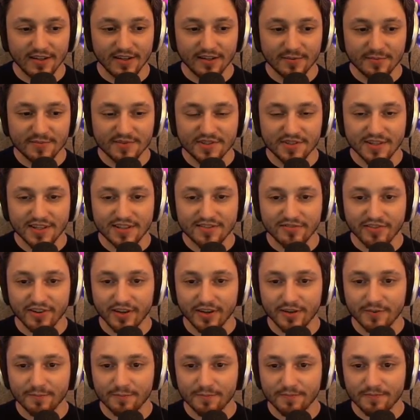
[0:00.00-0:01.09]
So that's
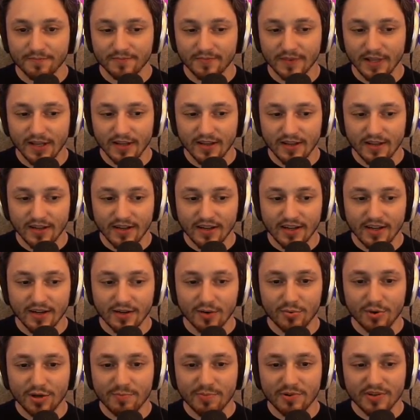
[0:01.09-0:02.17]
fine.
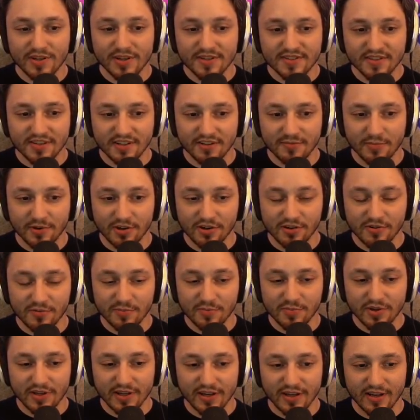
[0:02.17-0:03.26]
Reaper does come
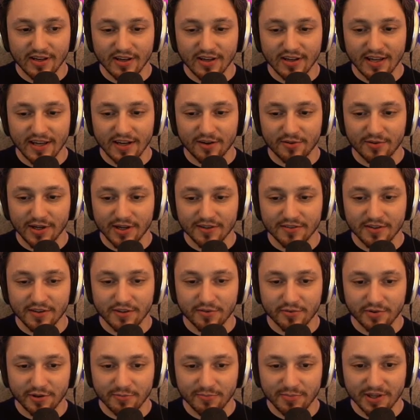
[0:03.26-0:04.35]
home at around the
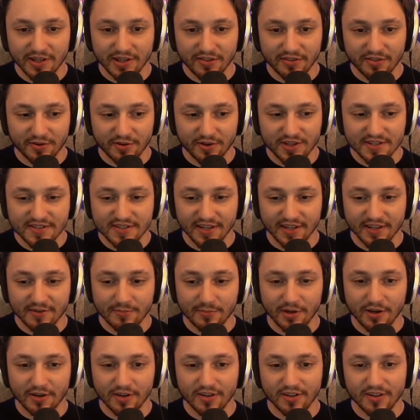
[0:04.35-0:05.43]
3-minute 30-second
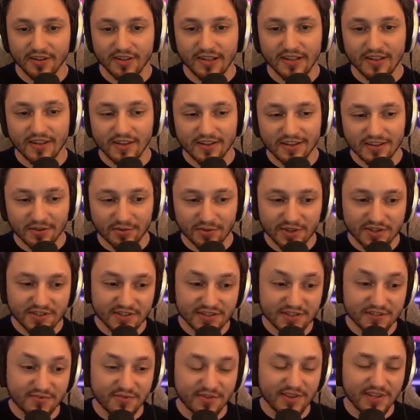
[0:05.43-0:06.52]
mark. The reason
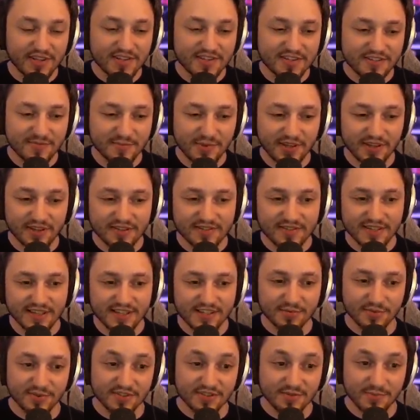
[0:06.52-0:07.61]
is for this is because that's
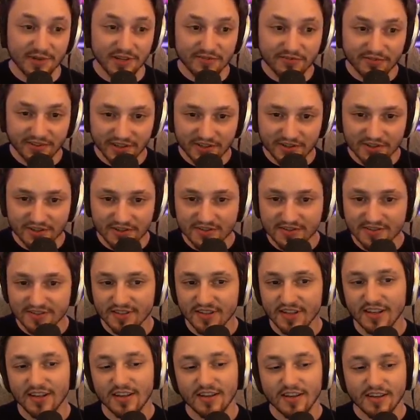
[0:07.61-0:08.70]
when speed finishes.
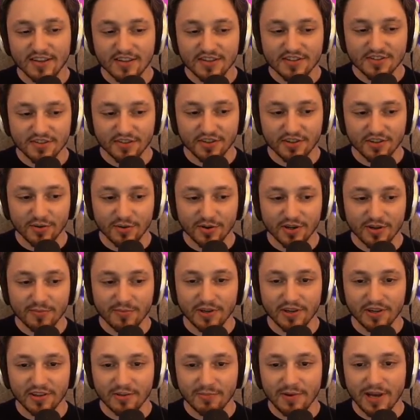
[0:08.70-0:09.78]
So you don't want to be
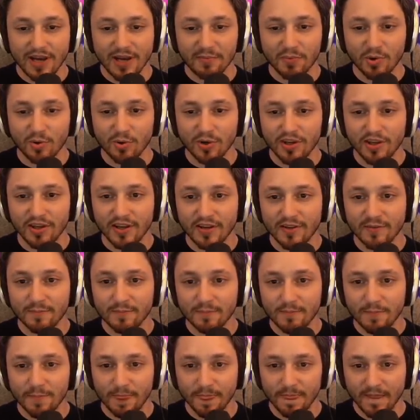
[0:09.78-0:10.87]
on the map quite yet.
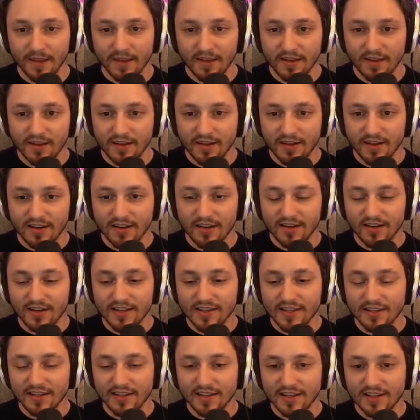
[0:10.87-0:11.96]
And
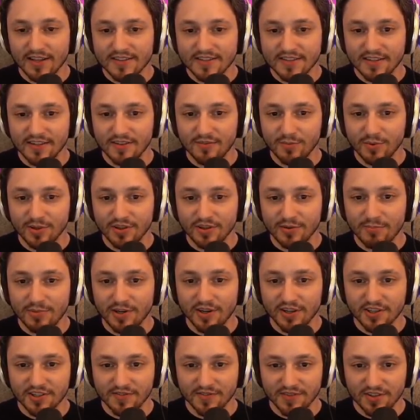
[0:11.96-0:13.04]
then, like I said, when the
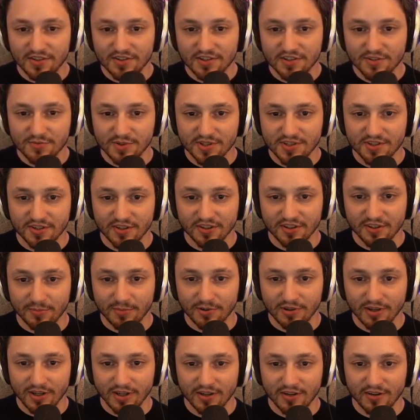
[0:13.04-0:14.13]
barracks finishes, we start the
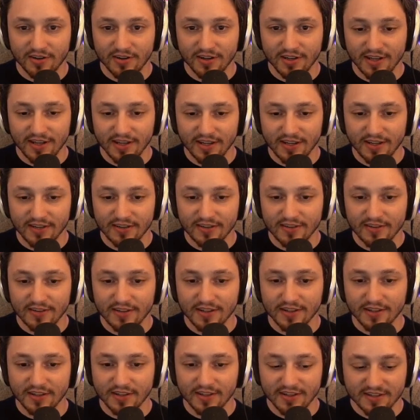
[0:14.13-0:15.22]
Marauder and the
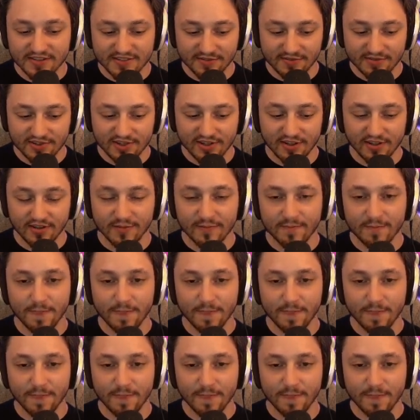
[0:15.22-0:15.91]
Concussive Shell.